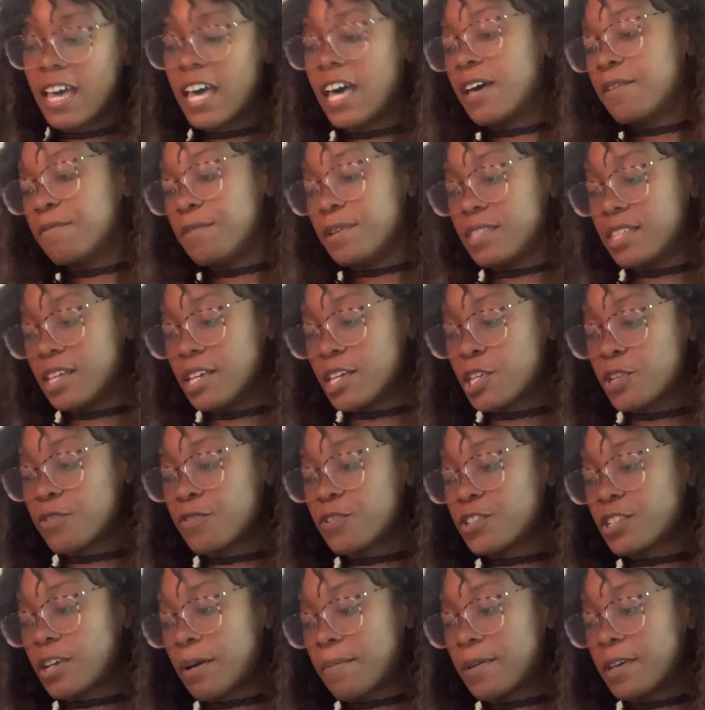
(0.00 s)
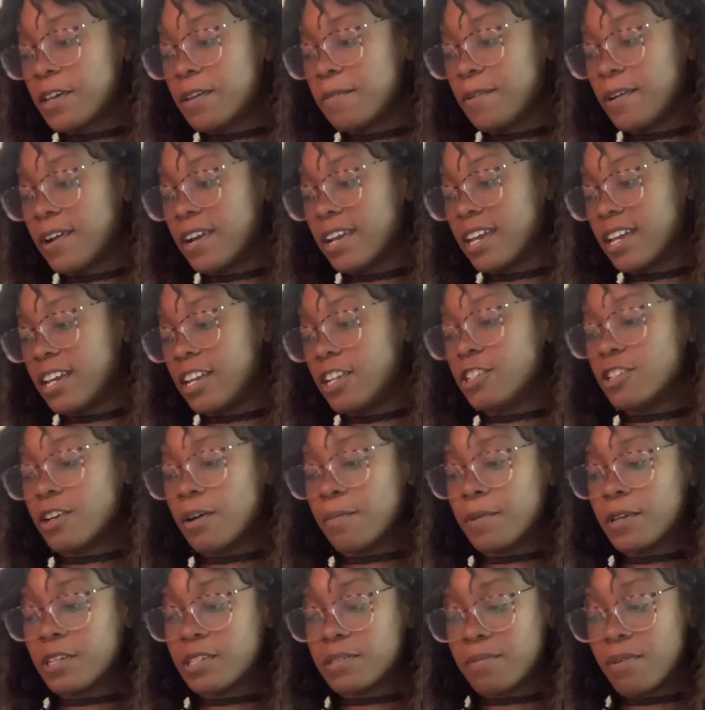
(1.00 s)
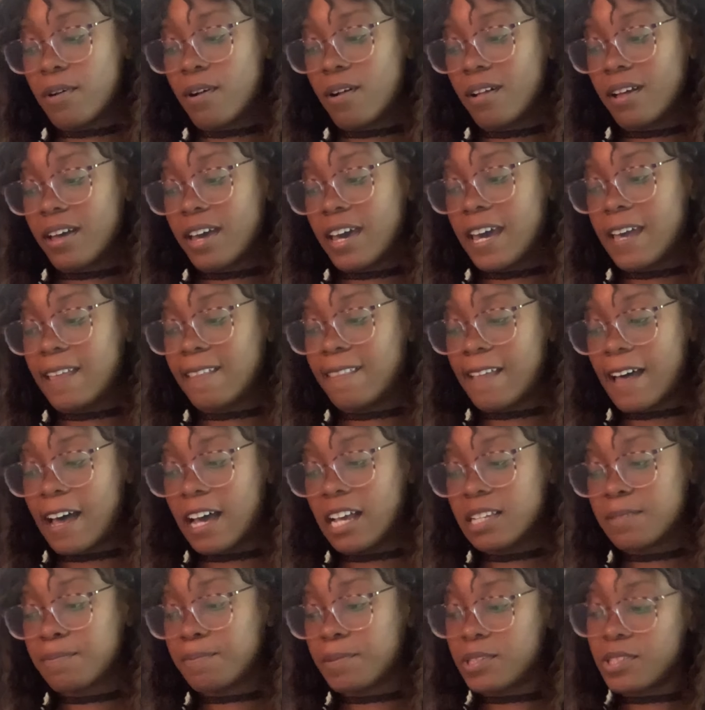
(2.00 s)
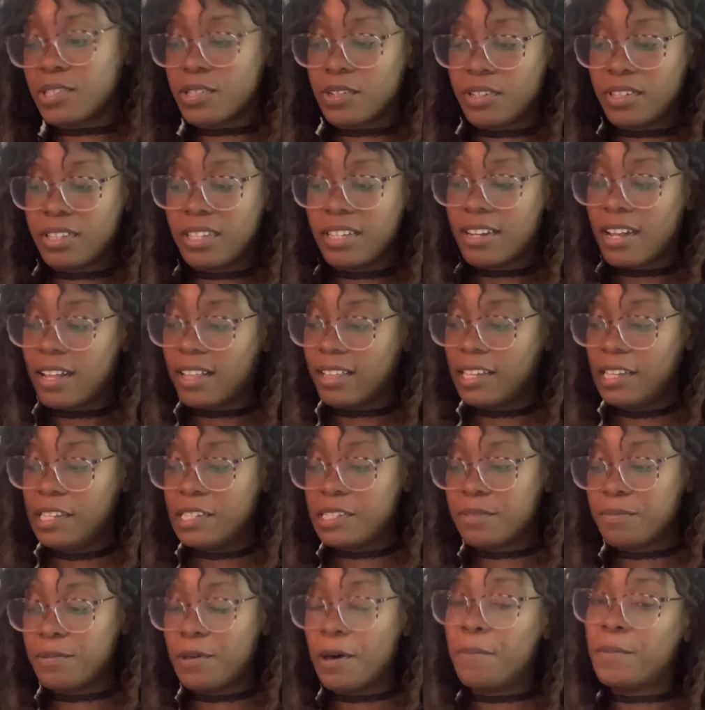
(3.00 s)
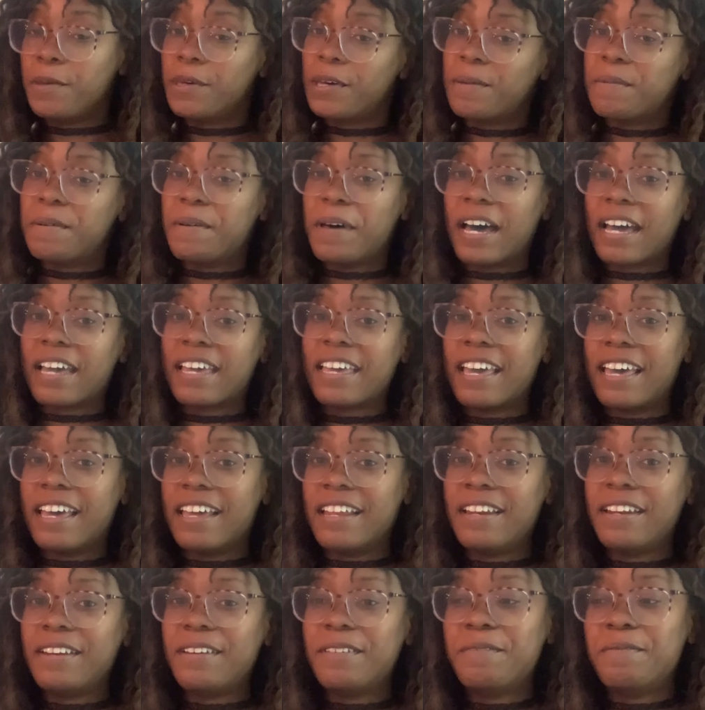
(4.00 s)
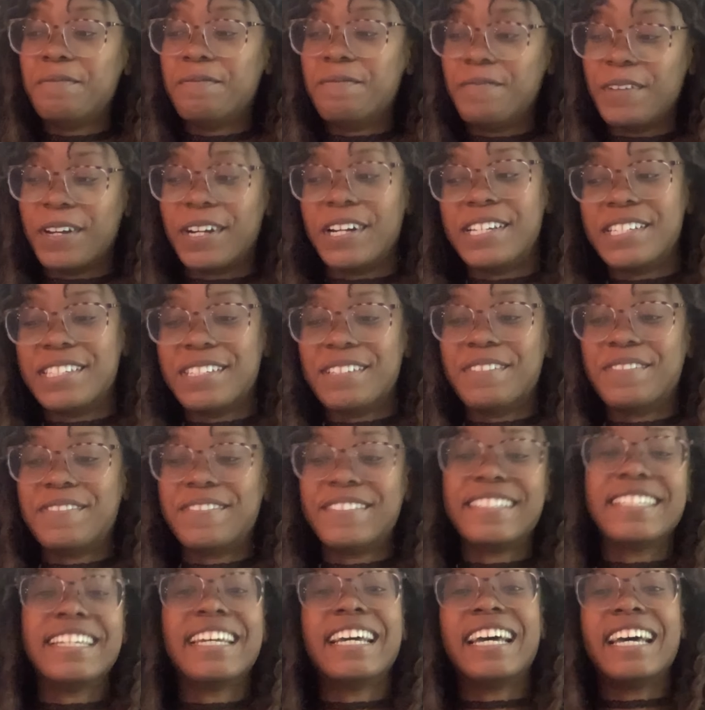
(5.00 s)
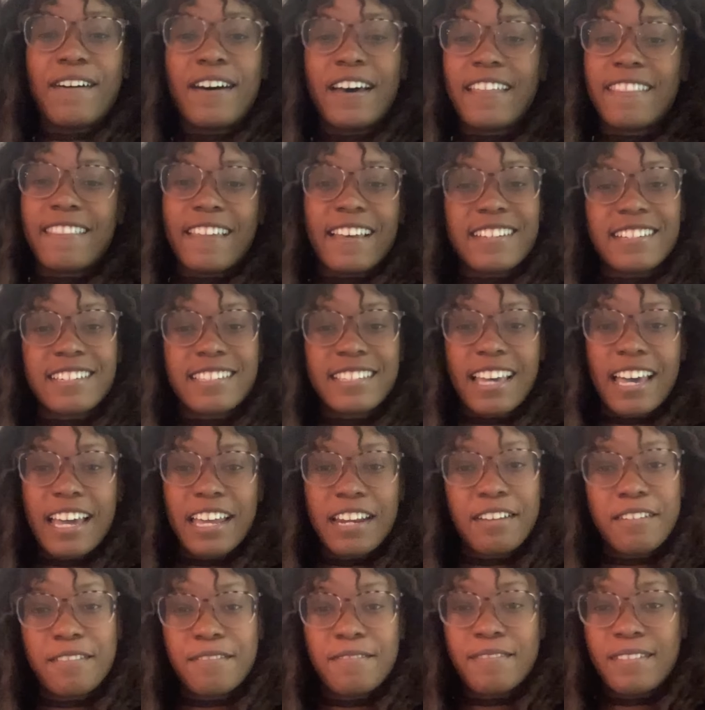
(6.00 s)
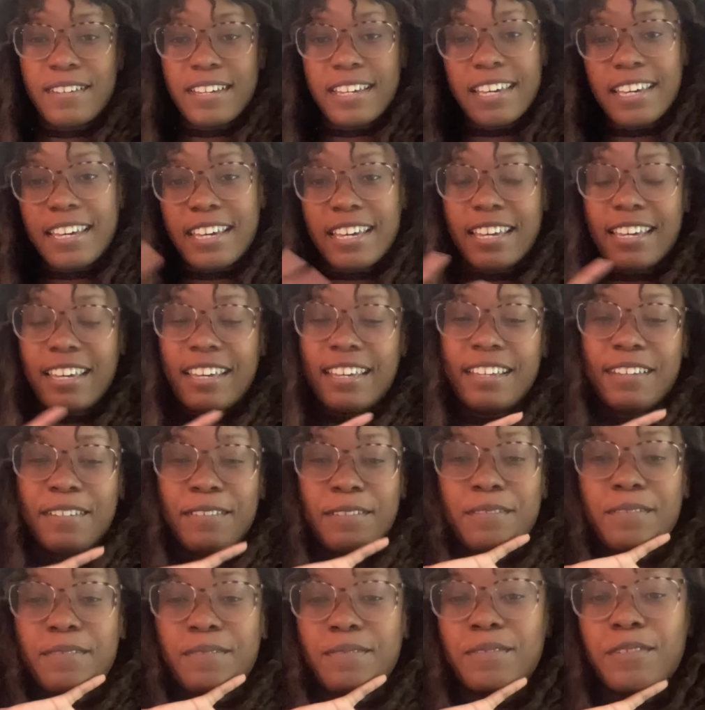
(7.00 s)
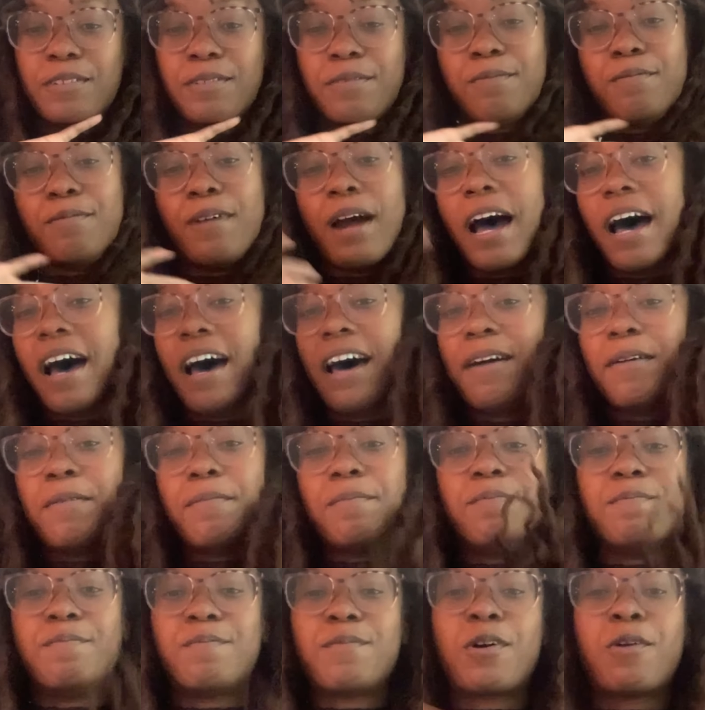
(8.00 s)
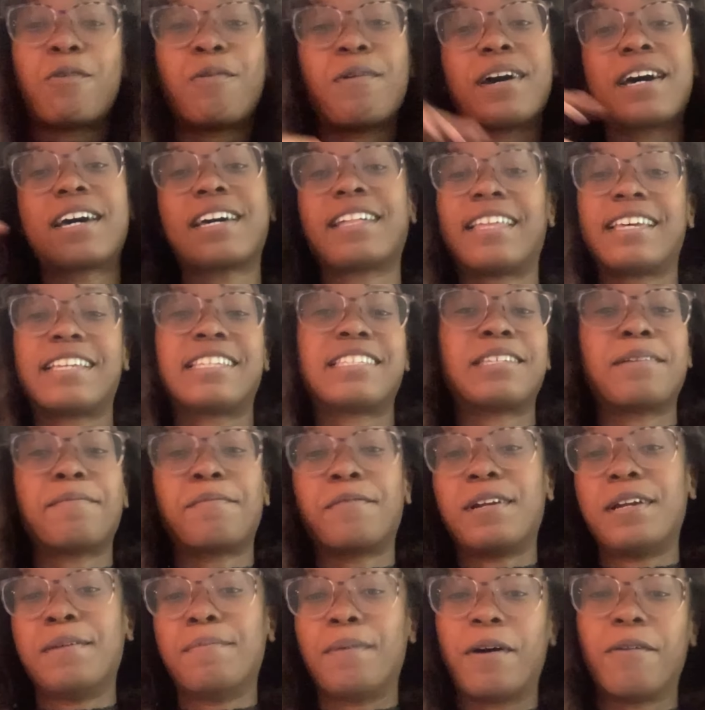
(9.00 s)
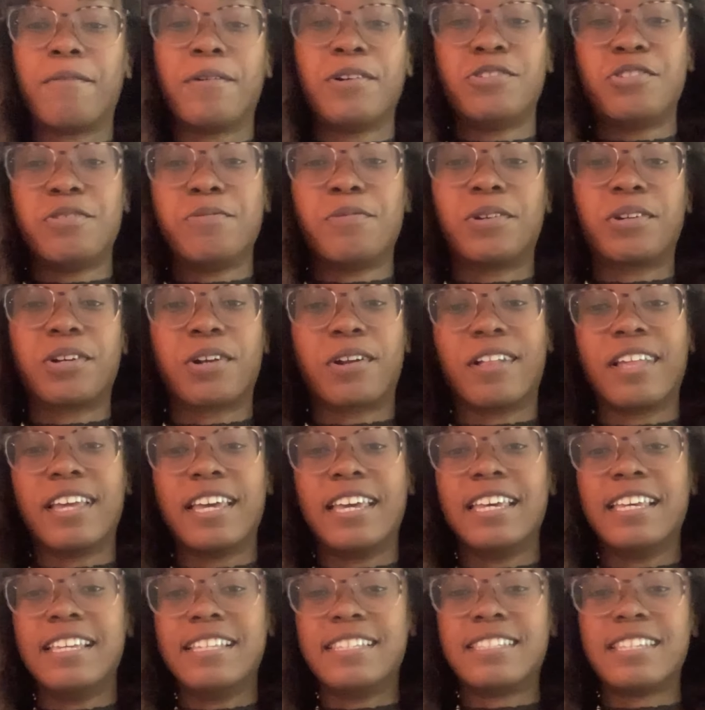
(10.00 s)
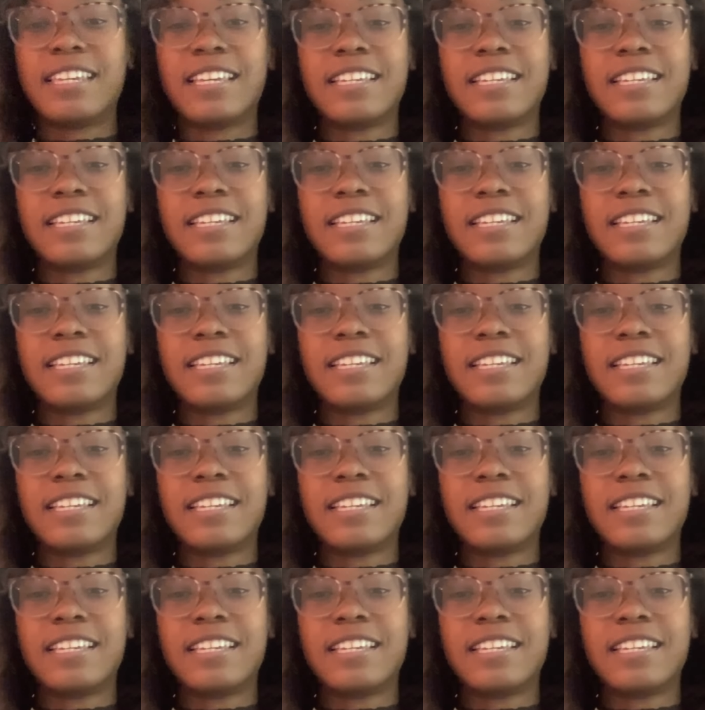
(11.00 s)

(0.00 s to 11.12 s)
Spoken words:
We thank you for shopping American and shopping small. And last but certainly not least, we hope you come back again very soon. But that's just kind of a quick like summary about what Dreamworld Girl is.